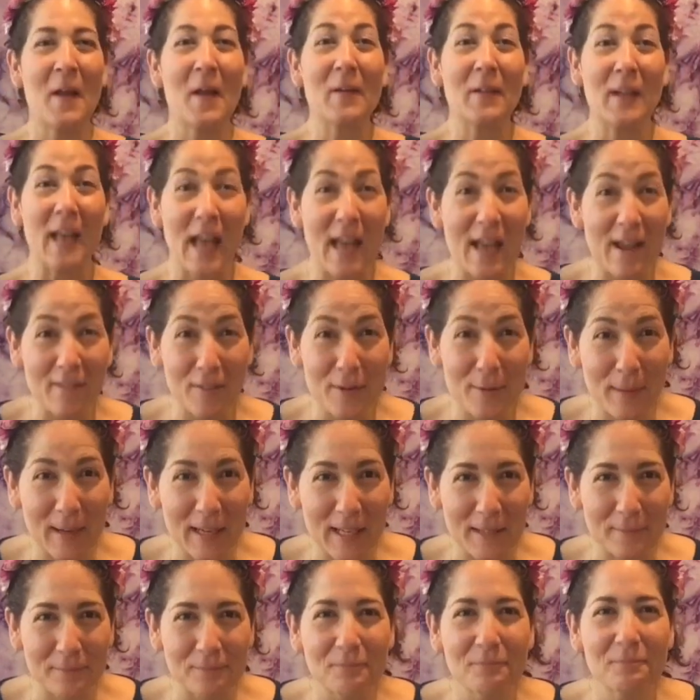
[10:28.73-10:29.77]
Okay,
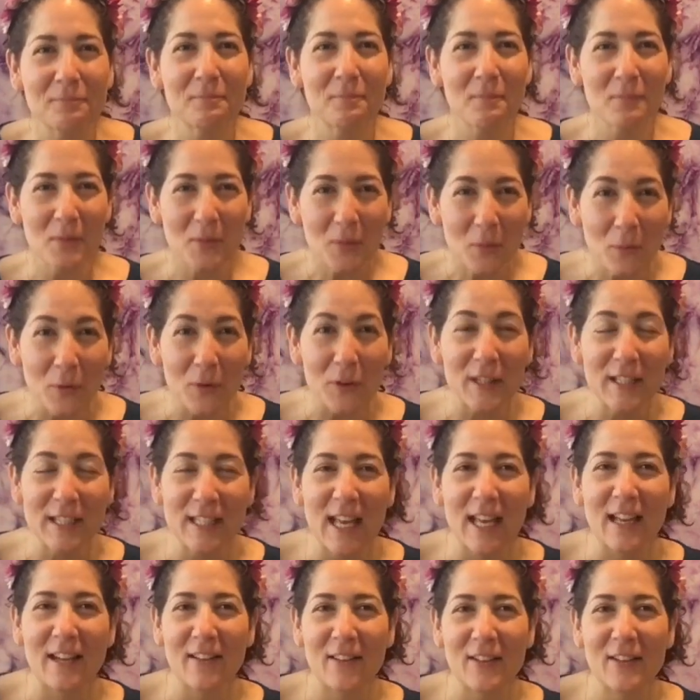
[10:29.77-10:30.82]
everybody, we're going to
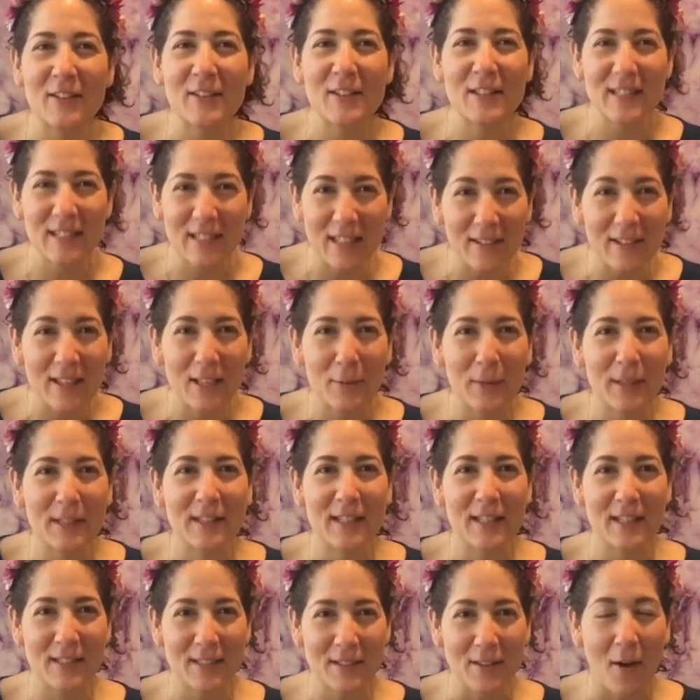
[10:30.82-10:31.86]
get a little silly with
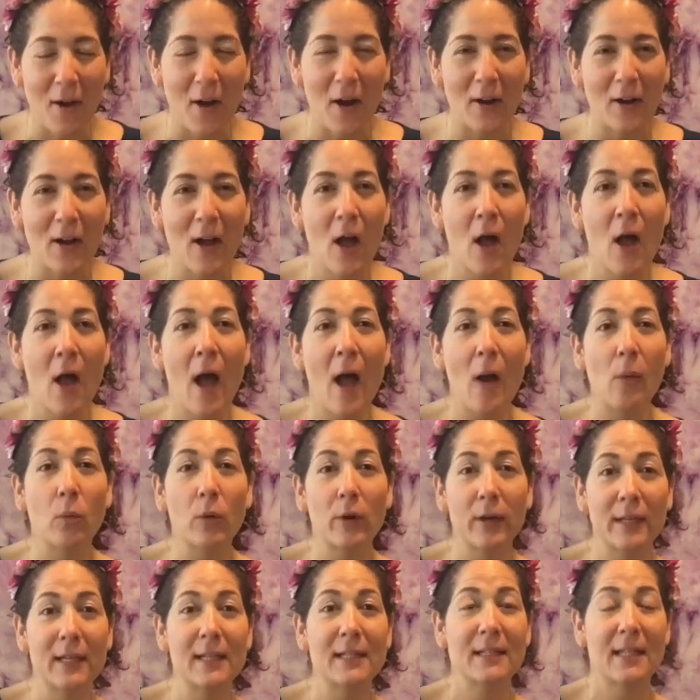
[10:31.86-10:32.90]
this song. And
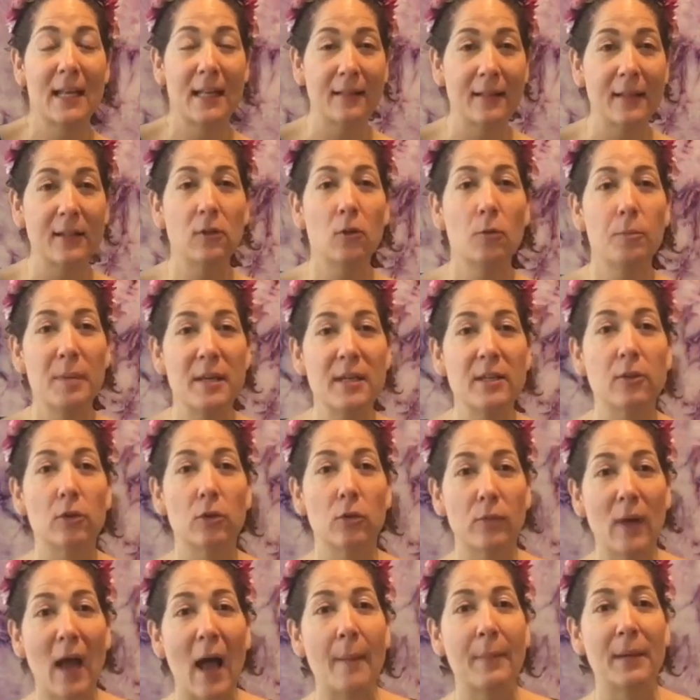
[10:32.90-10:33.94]
we're going to say, Little Peter
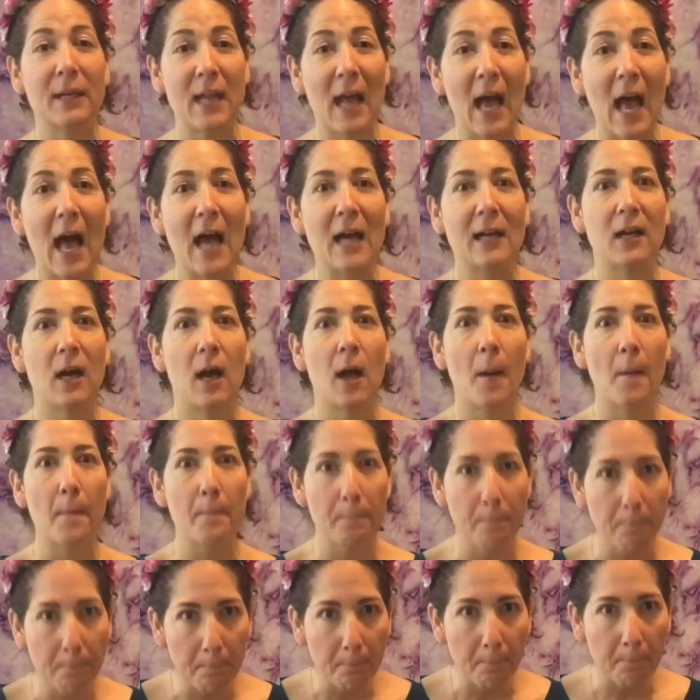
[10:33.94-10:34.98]
Rabbit had a
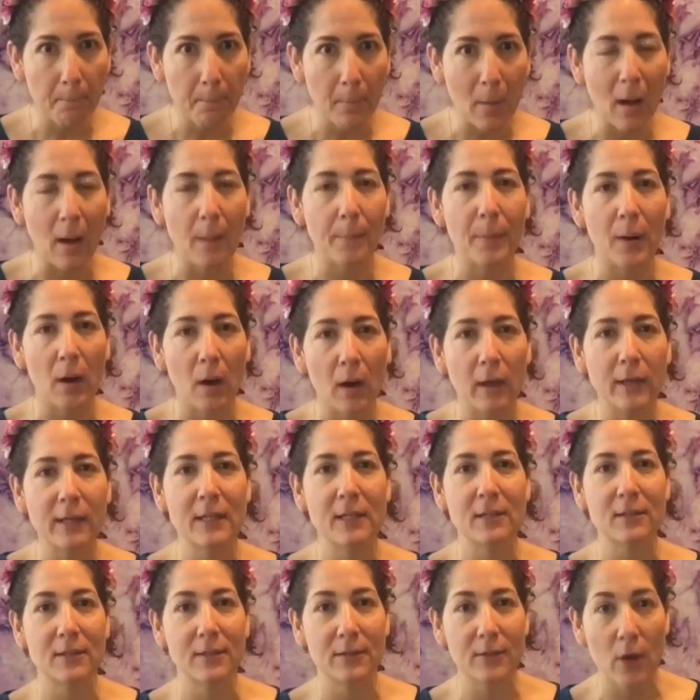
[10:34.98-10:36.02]
upon
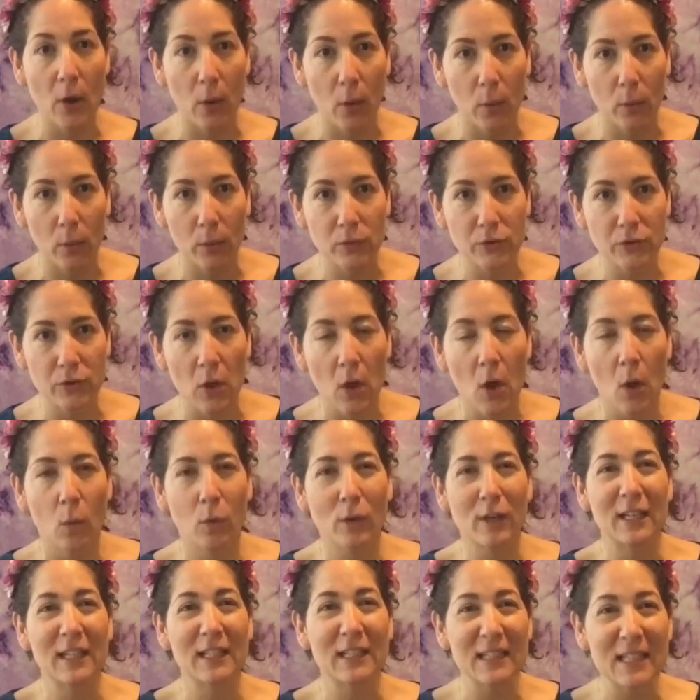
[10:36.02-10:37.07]
his nose.
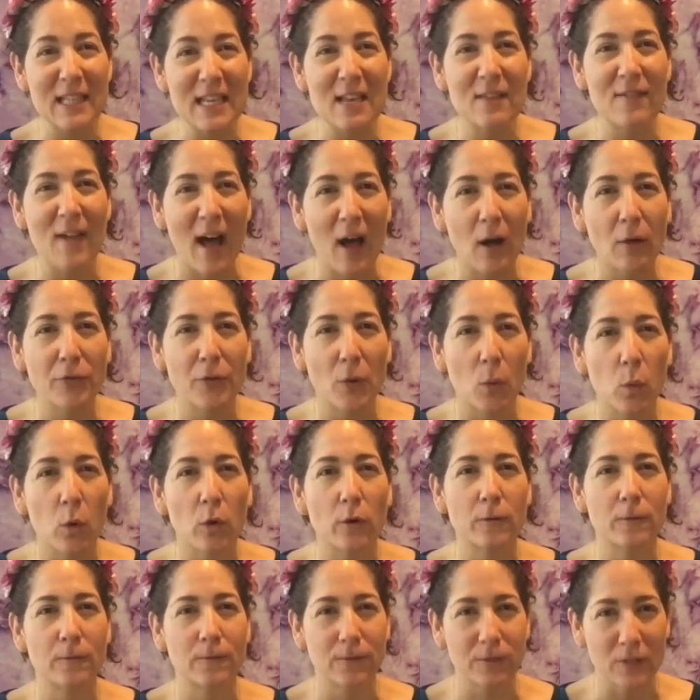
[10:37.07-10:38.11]
We're going to leave out the
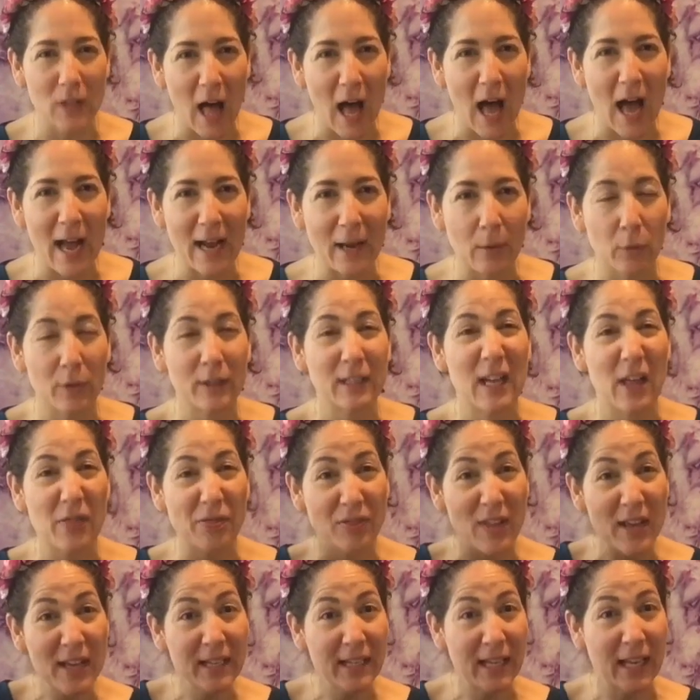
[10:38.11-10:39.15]
word fly. We're going to
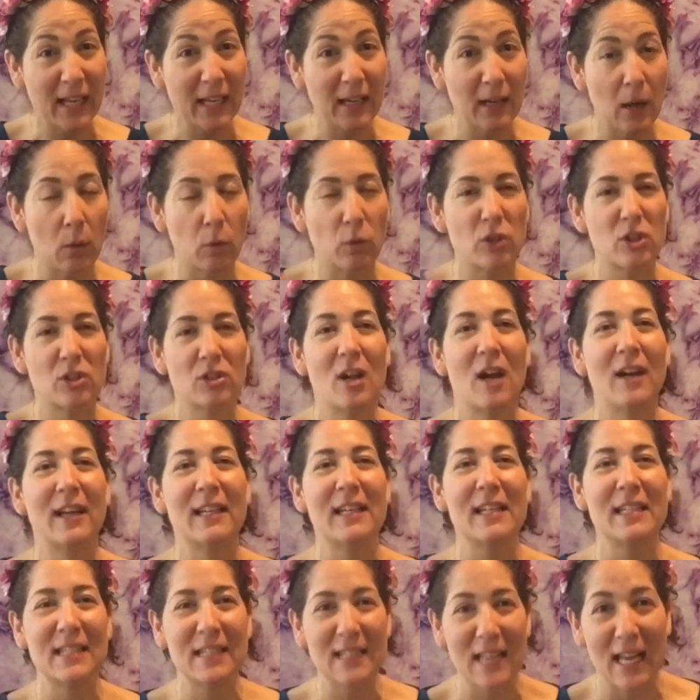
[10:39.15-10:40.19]
think it. We're just not
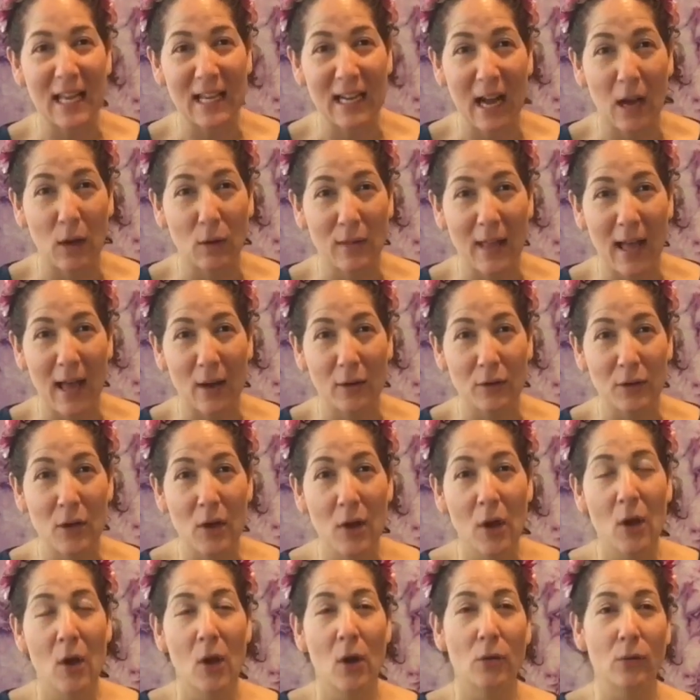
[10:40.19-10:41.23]
going to say it out loud.
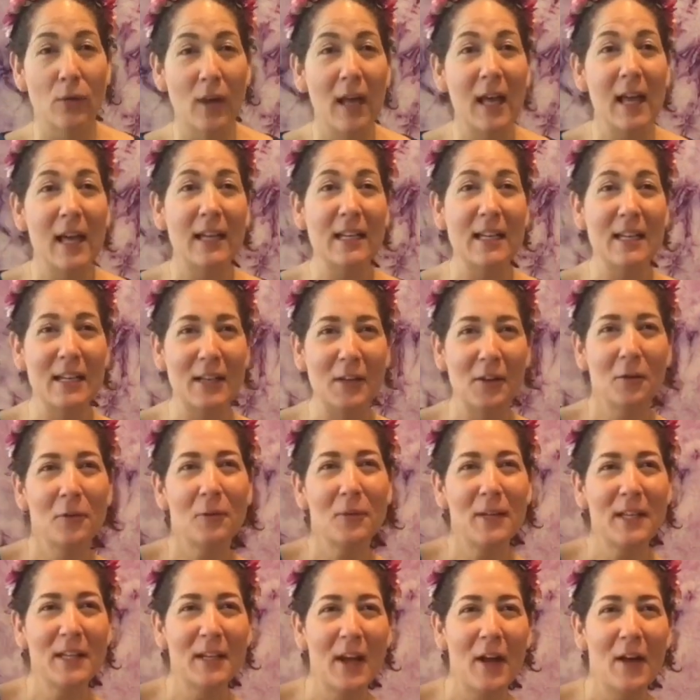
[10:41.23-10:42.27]
Ready, here
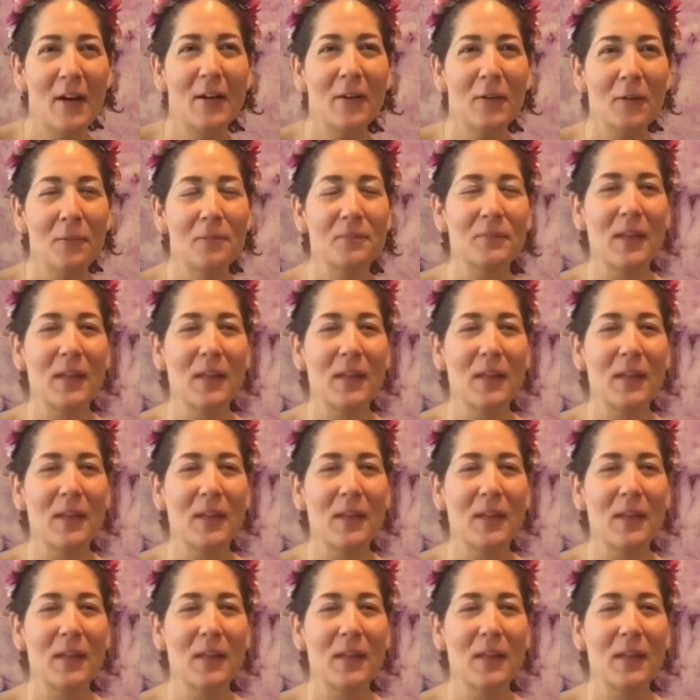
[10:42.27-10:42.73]
we go.